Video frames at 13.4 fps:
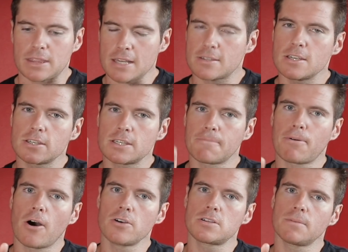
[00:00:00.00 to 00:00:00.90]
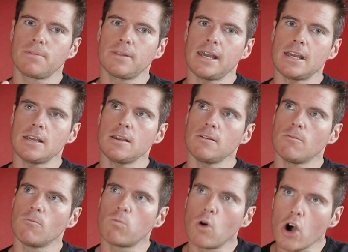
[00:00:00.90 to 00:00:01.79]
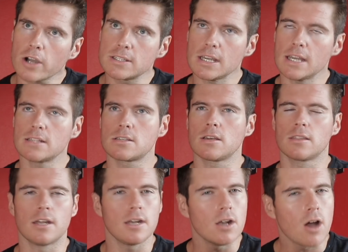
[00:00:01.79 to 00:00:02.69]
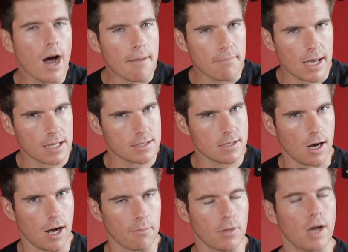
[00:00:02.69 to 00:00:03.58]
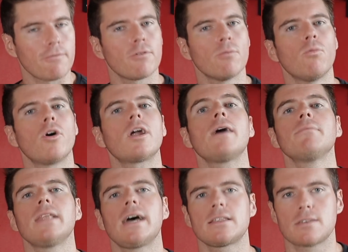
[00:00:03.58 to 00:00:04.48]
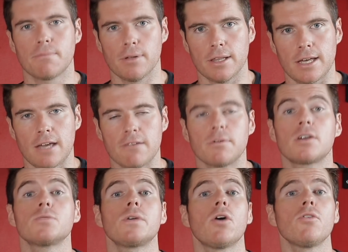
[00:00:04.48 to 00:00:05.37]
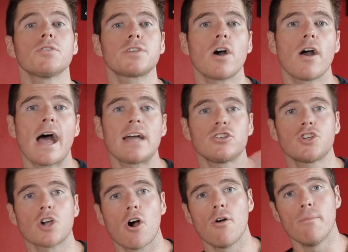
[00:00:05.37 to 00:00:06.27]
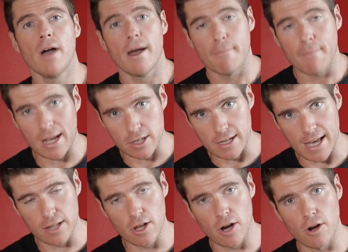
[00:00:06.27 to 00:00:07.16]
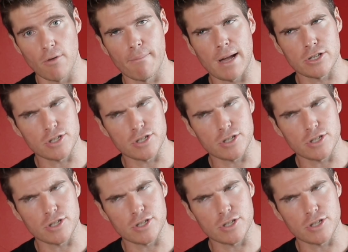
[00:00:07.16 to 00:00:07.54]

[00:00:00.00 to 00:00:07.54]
this is supposedly worked into the Nightmare timeline, from what I'm led to believe, because we also had Joe Manganiello,